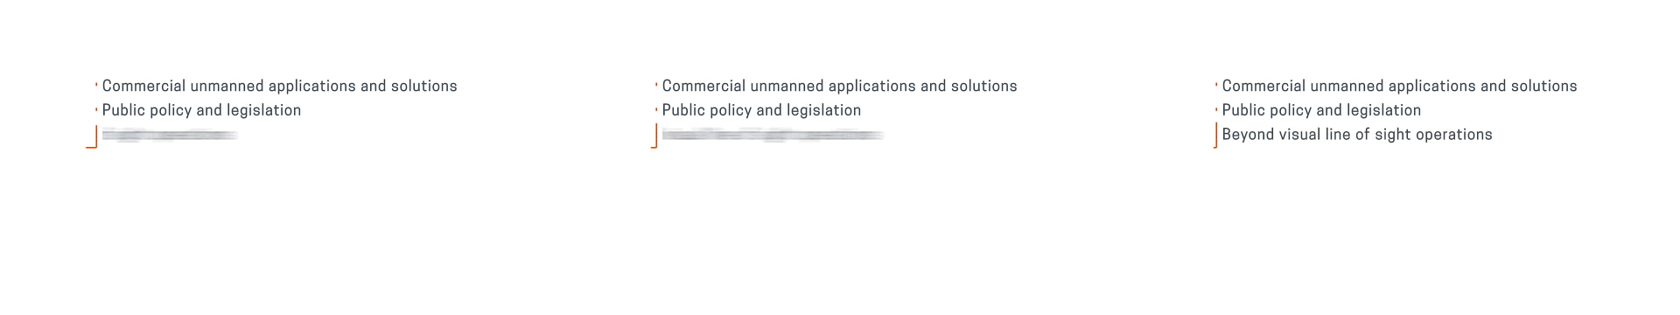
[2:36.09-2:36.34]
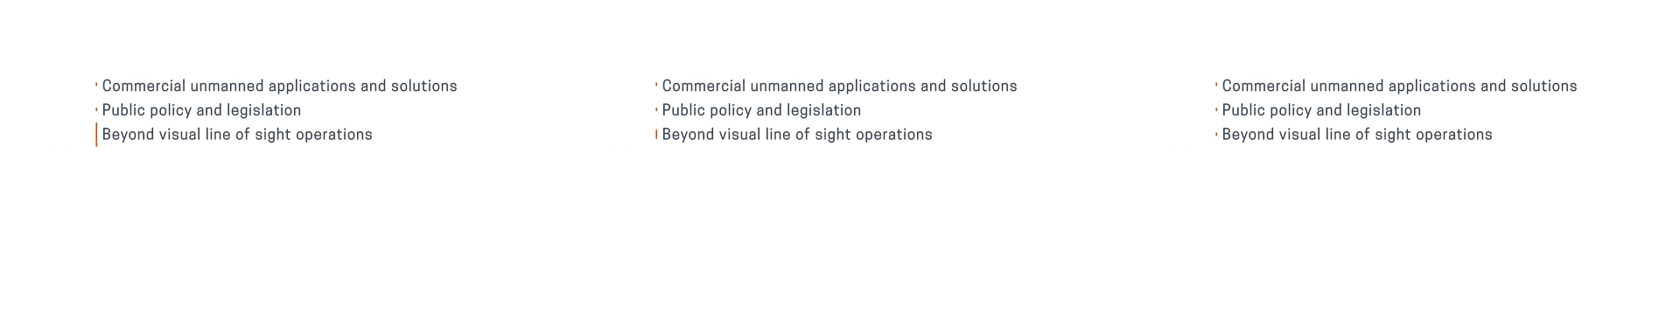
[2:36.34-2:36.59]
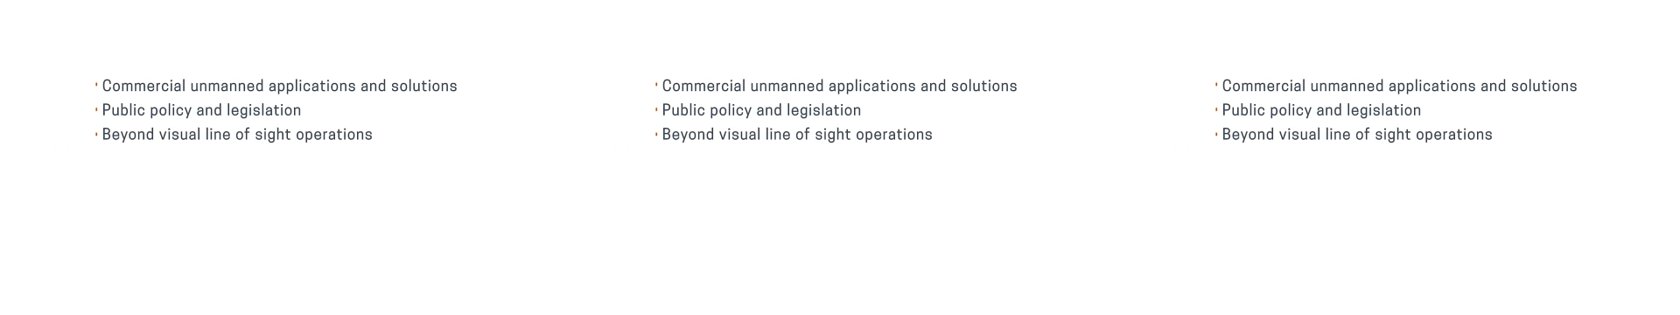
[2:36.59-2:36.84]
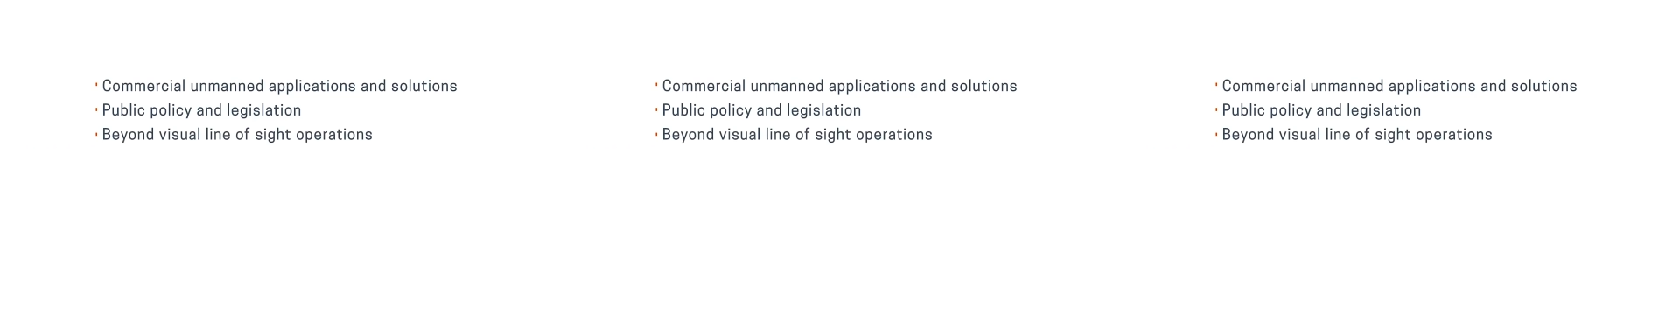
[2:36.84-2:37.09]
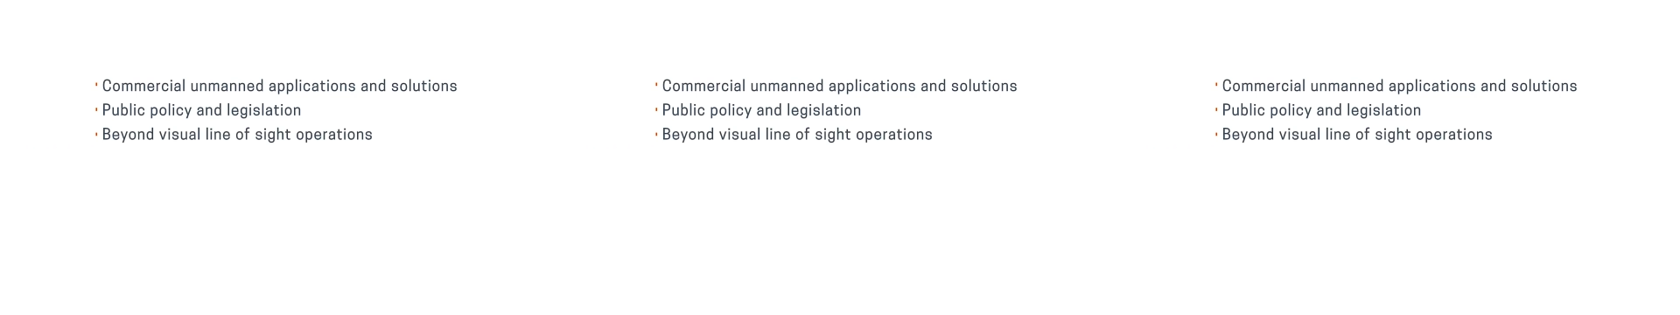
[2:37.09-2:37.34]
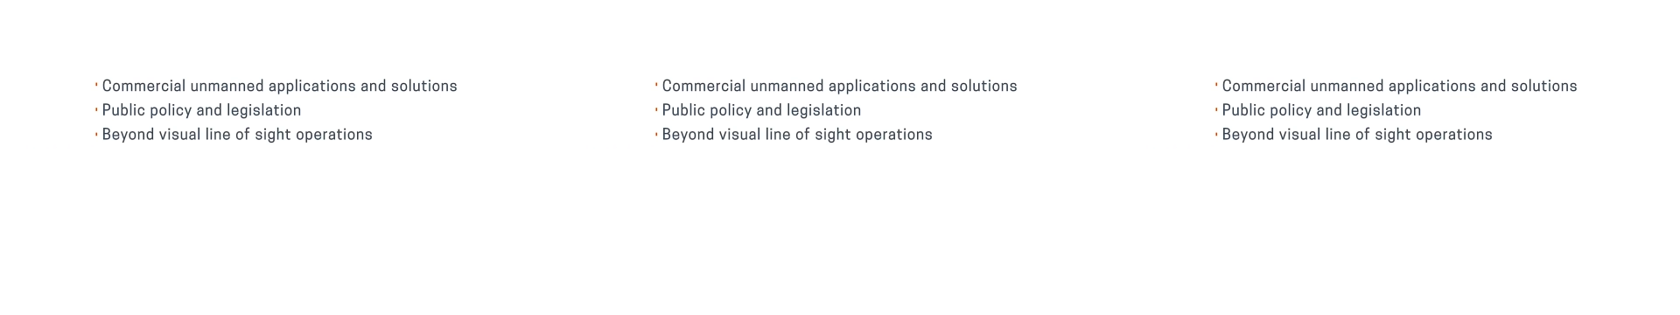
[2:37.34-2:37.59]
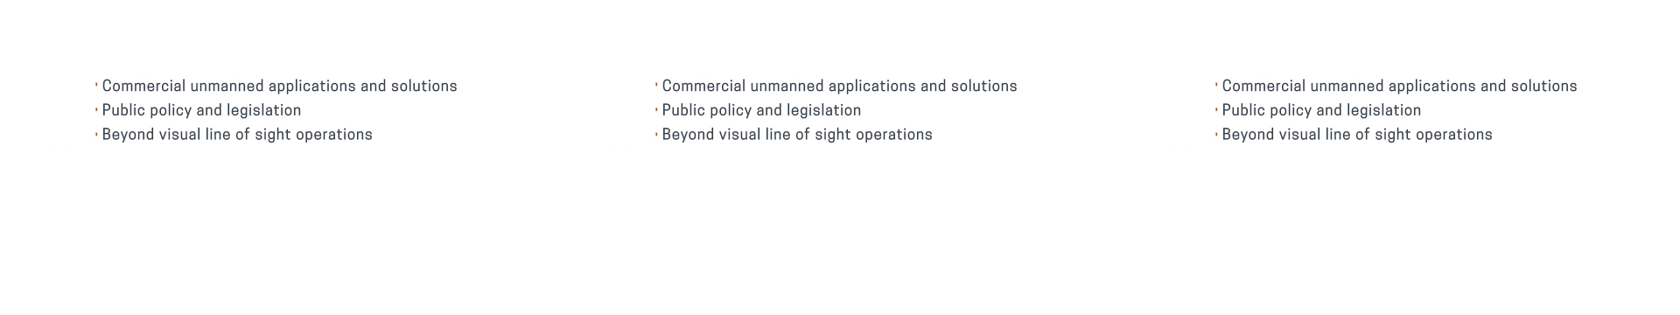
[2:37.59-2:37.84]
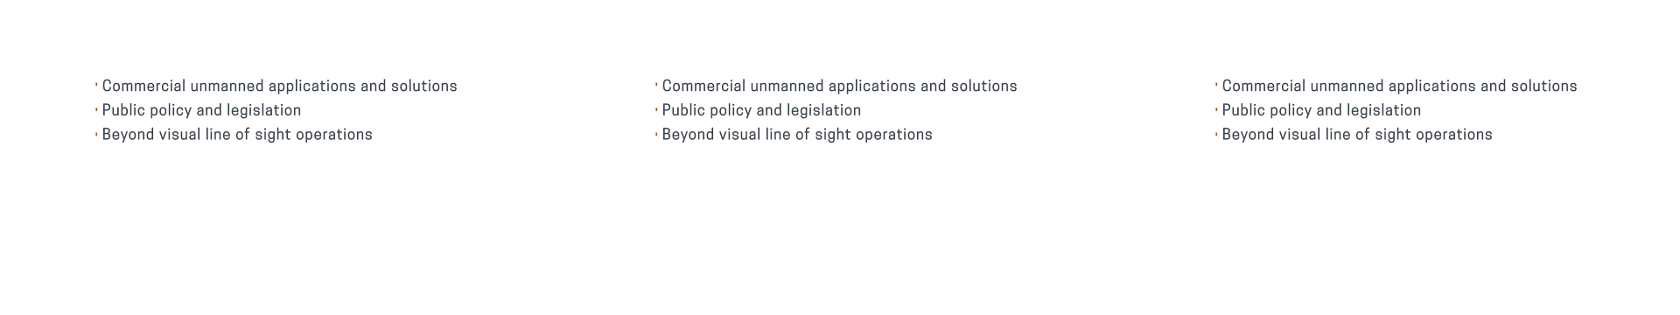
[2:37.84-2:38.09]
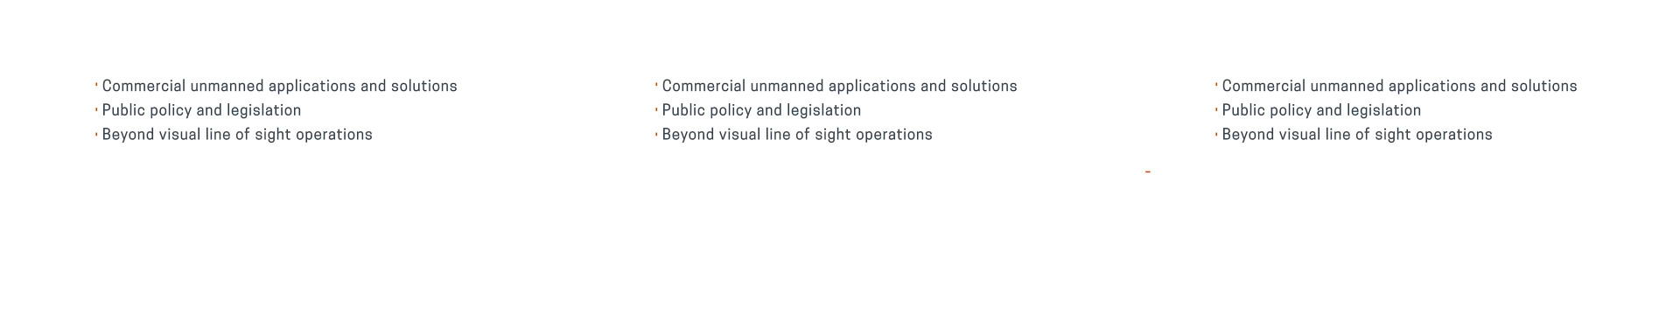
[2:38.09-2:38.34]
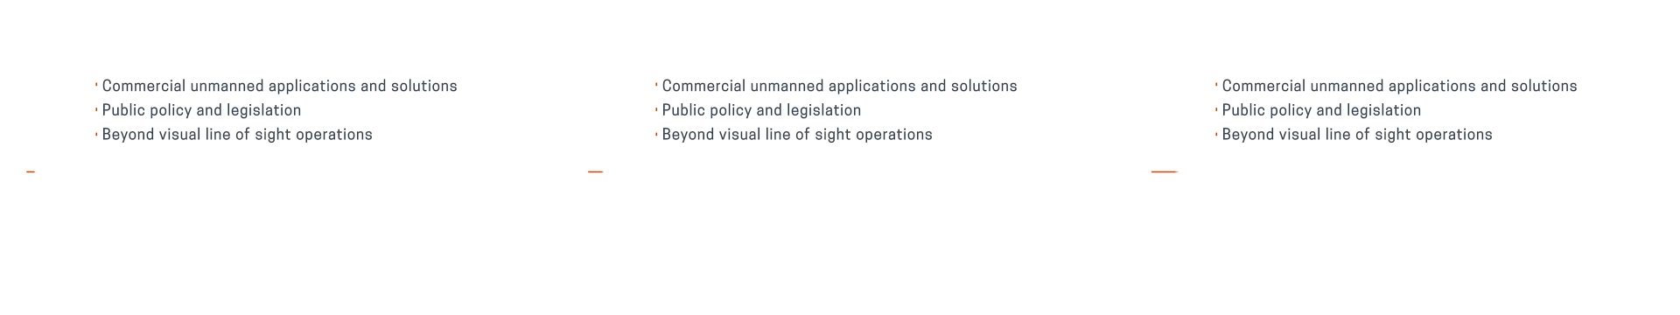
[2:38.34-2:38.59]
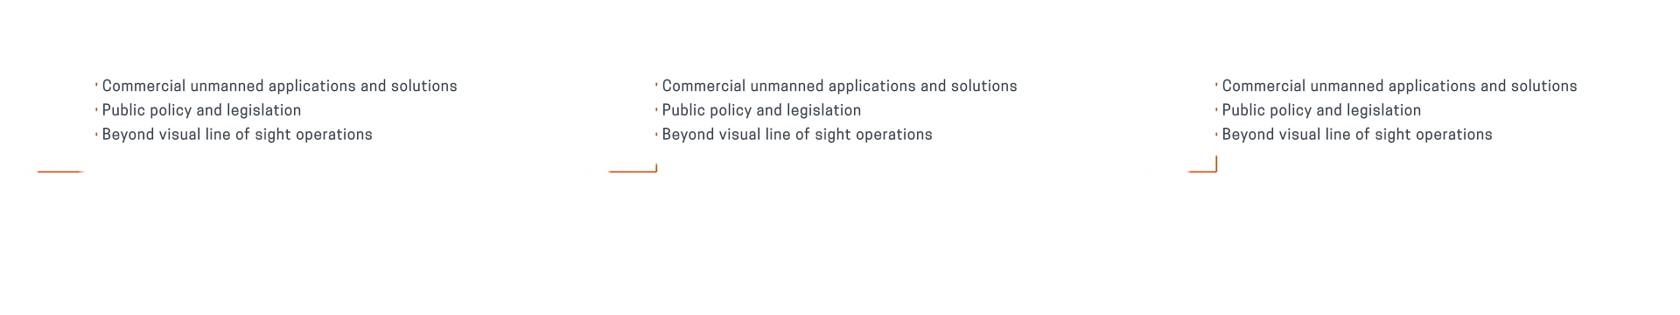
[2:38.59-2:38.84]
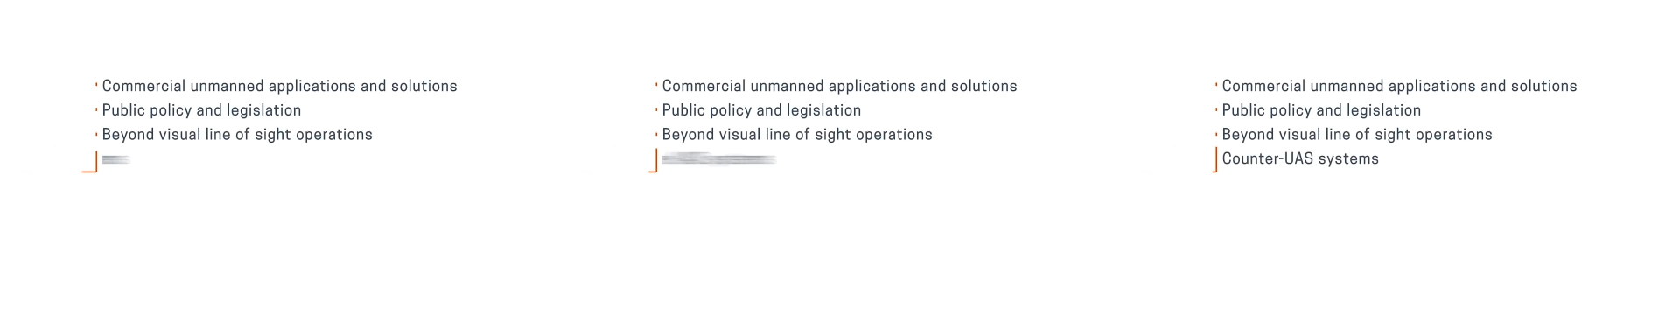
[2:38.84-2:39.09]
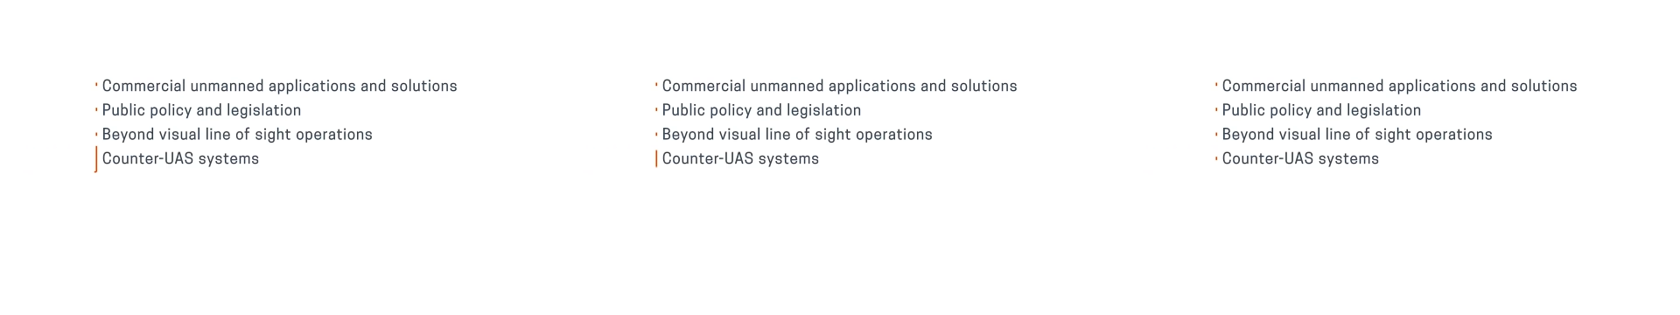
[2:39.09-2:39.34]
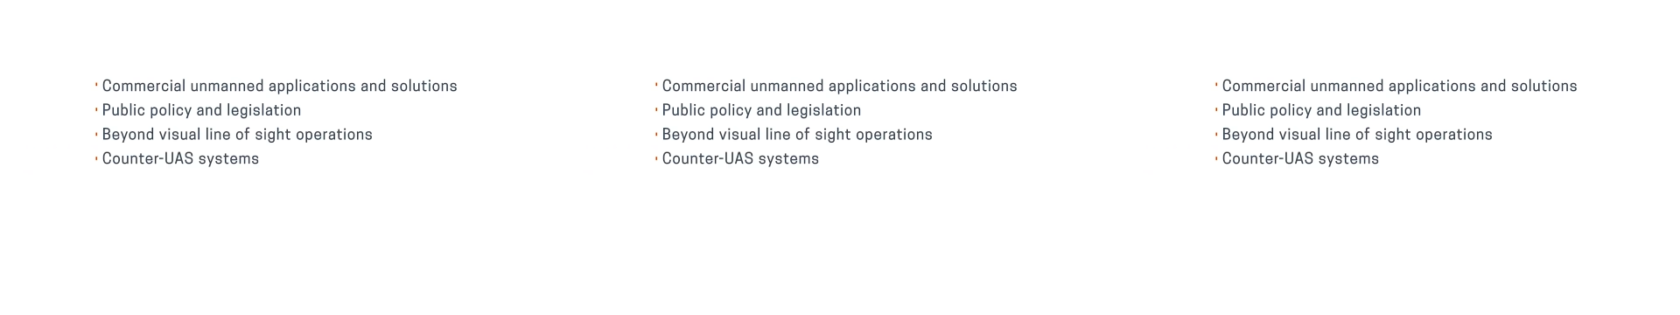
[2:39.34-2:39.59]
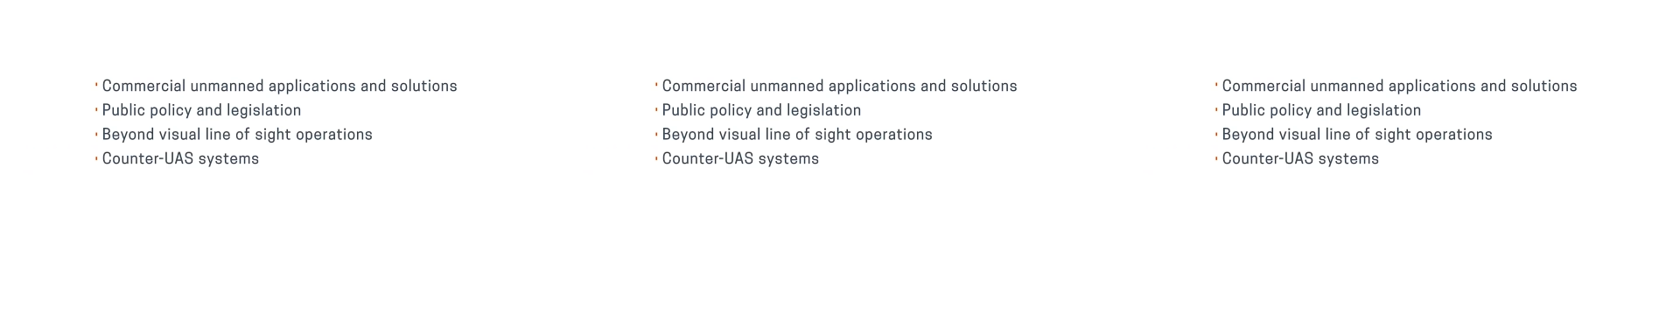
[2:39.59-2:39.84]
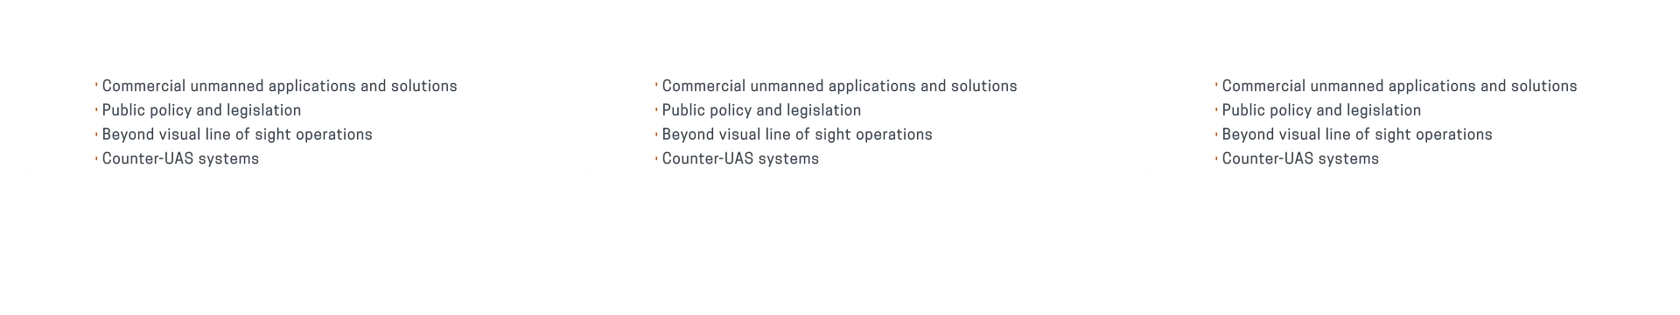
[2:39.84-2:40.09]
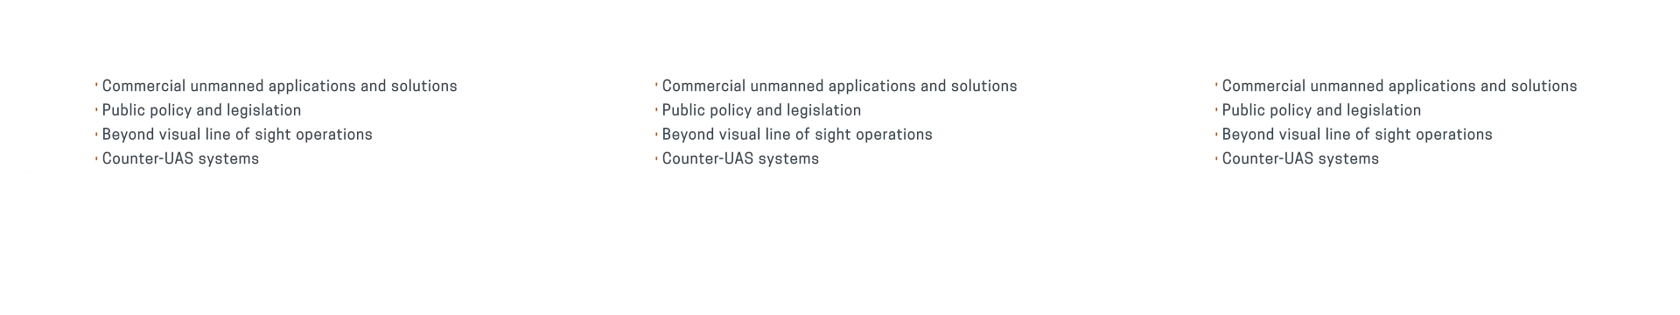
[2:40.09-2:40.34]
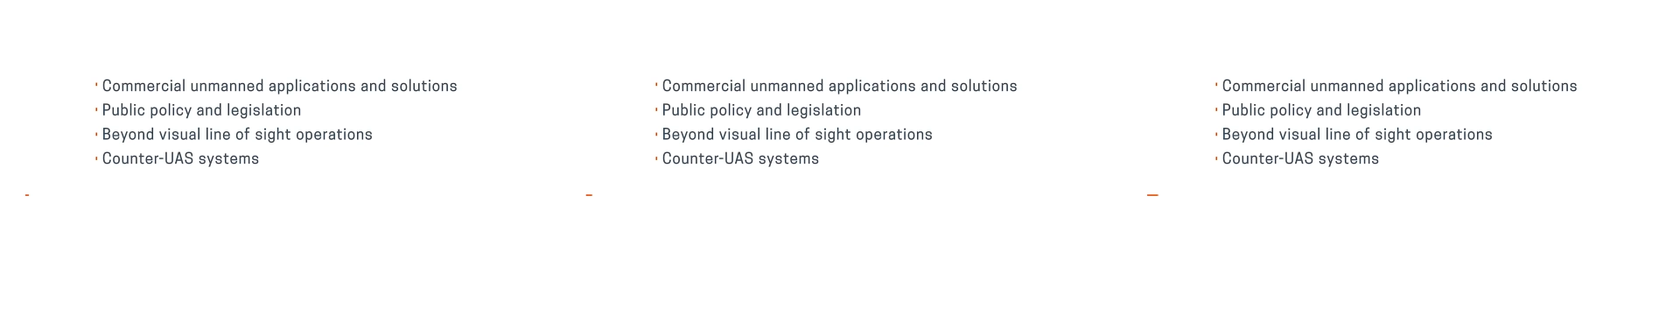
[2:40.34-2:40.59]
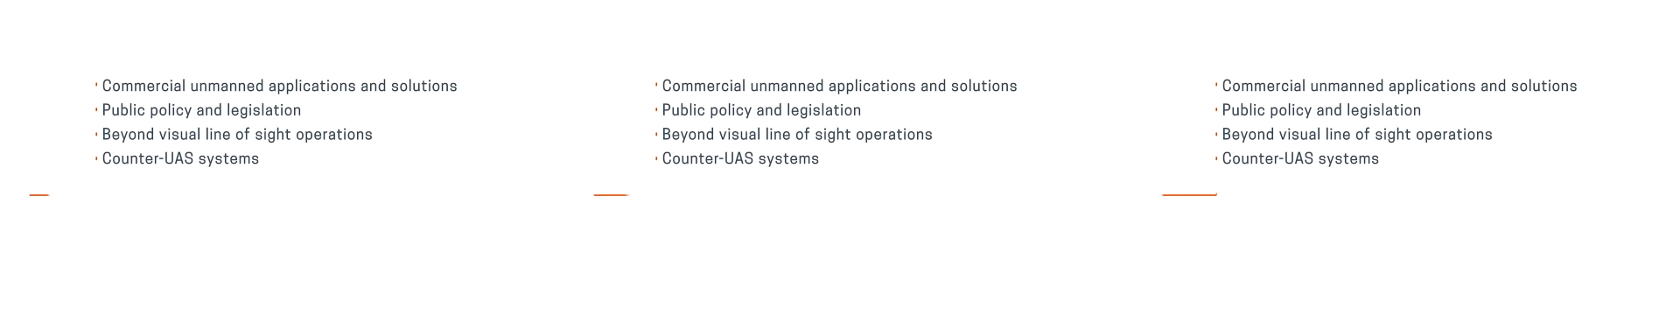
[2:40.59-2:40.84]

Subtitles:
[unreadable: no face in view]